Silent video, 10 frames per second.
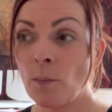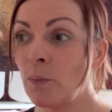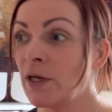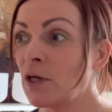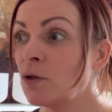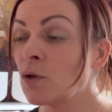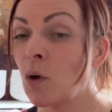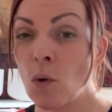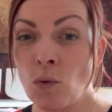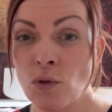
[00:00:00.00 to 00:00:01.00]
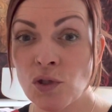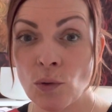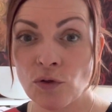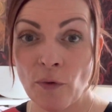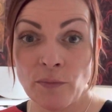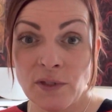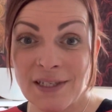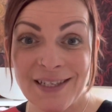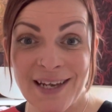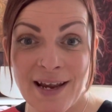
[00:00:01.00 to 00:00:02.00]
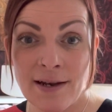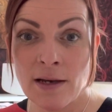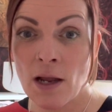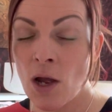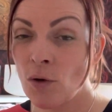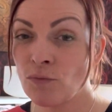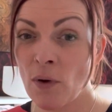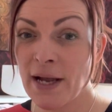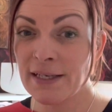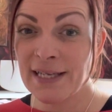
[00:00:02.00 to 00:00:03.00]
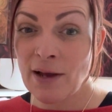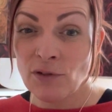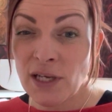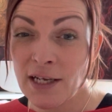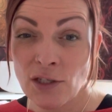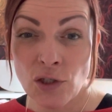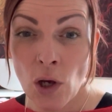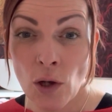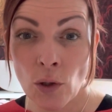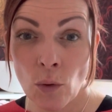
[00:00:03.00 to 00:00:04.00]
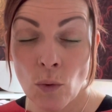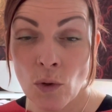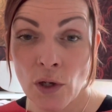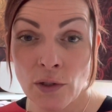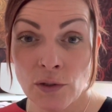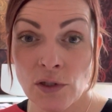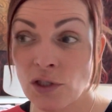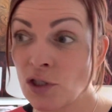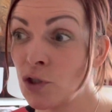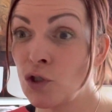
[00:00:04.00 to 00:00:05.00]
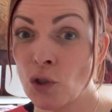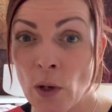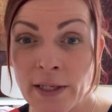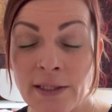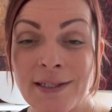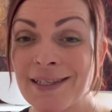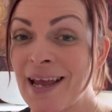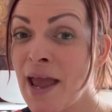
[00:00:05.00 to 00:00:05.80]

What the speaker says: We can look at all sorts from skin right down to internal organs to joints,